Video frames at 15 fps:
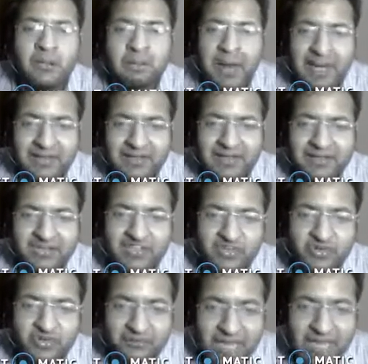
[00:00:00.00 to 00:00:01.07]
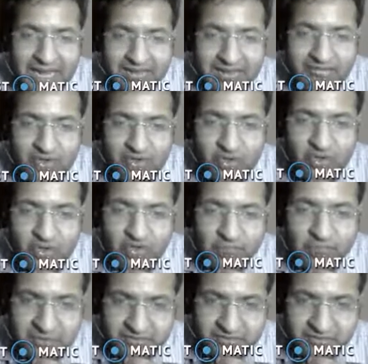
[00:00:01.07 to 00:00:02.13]
paralysis of the extraocular
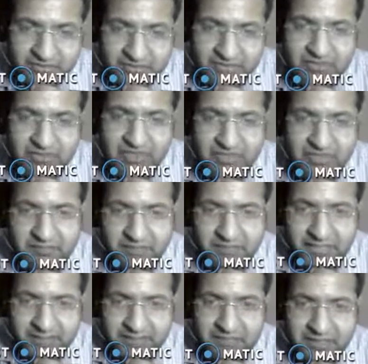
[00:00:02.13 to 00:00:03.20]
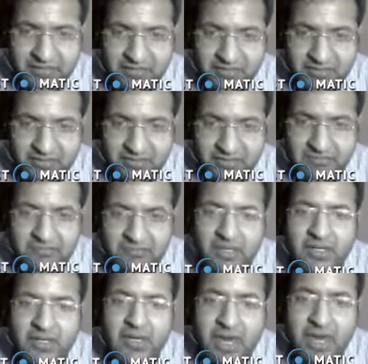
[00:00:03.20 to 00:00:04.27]
muscles which are supplied by these nerves,
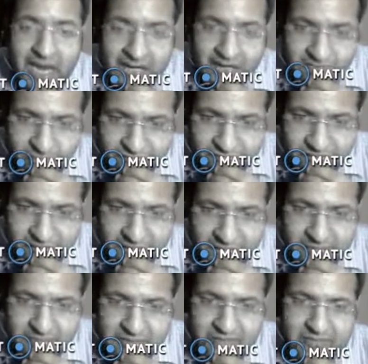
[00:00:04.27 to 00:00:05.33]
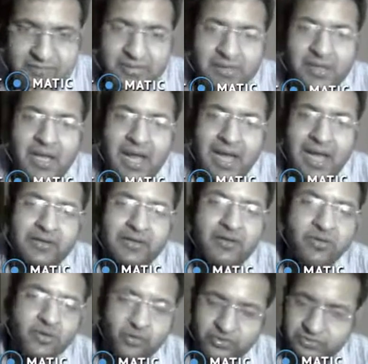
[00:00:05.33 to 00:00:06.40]
exophthalmos, and
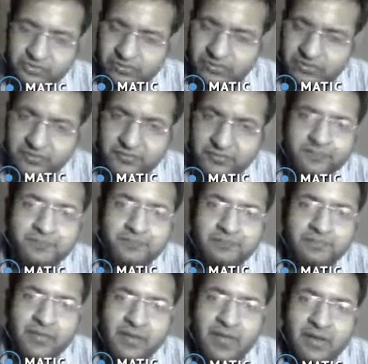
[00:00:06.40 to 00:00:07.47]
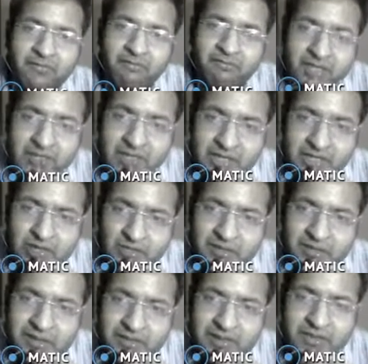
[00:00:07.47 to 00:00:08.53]
causes. When
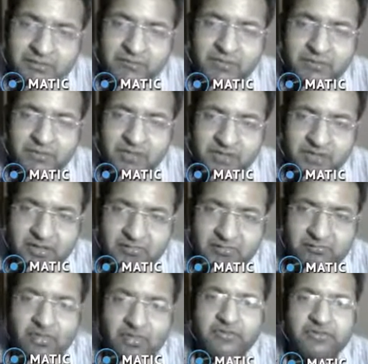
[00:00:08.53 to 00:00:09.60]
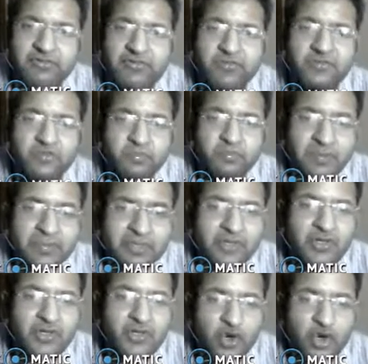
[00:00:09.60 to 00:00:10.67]
idiopathic inflammation involves the
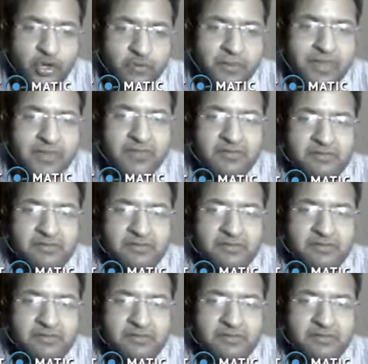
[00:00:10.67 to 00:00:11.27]
superior orbital